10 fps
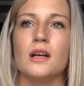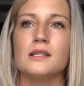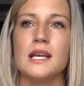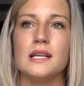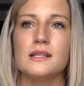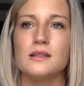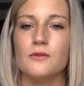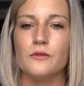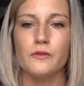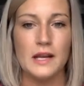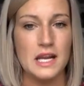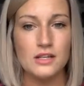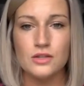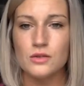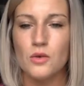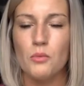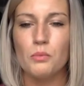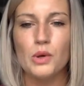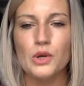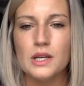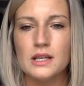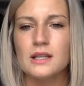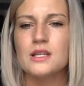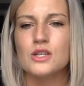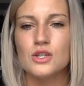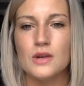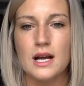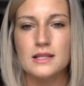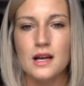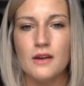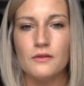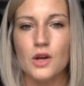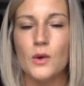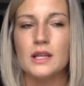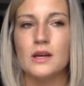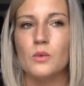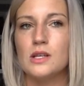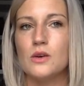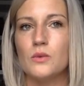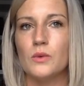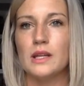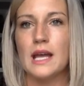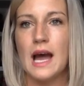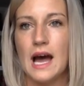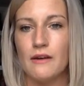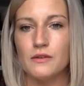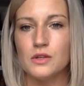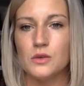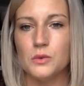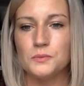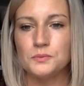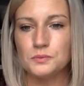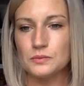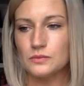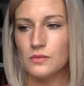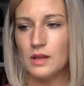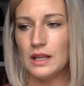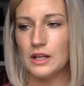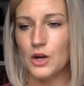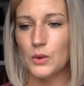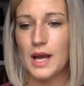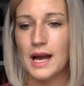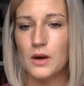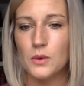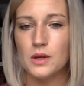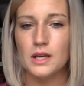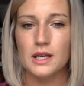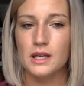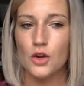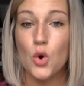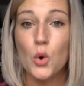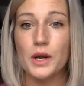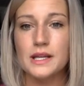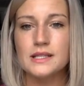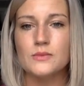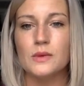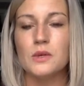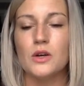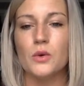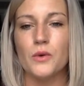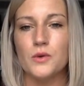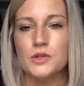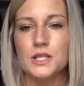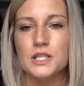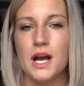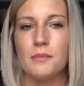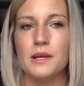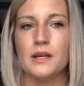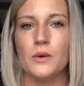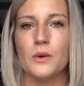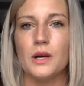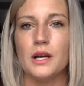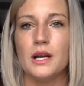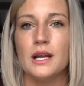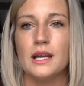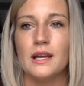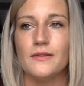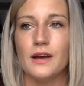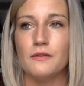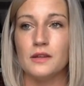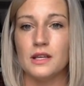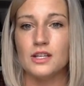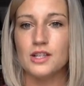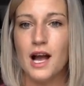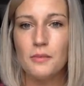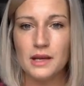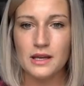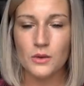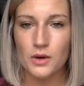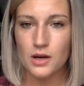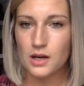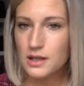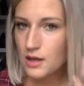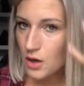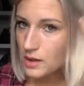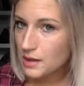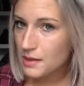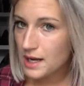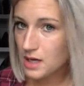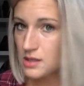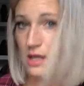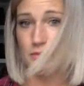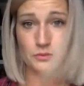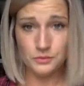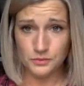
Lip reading: takes the financial burden and the stress off, knowing that we don't really have to, count coins when we go grocery shopping, or if I feel like shopping, or, get my hair done.